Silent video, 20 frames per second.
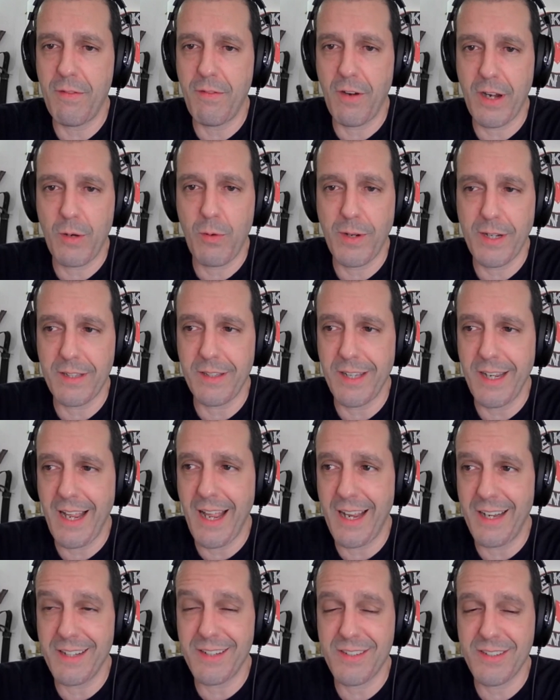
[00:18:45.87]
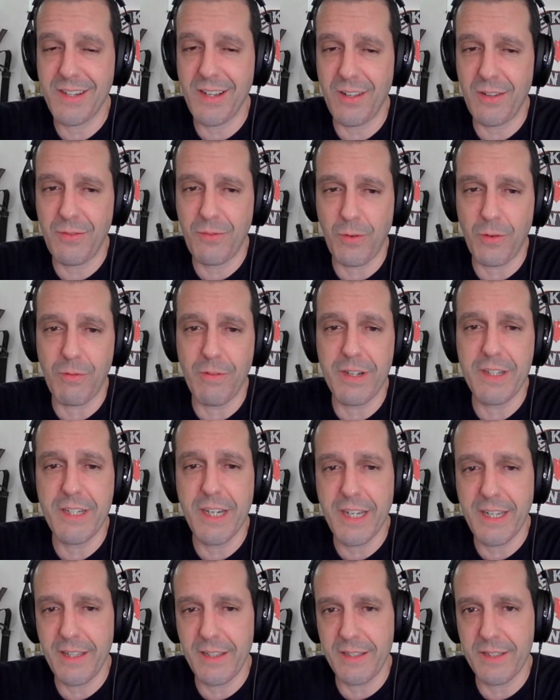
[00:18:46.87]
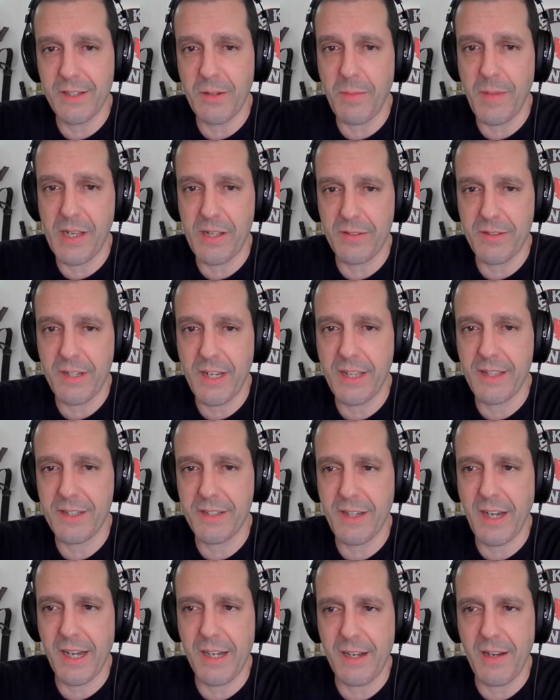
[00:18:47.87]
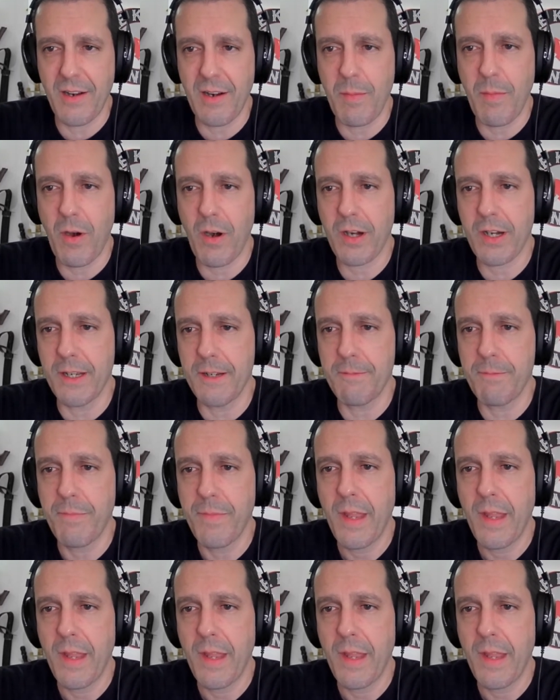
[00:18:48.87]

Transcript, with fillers: very quickly and sell for ridiculous amounts on the secondary market.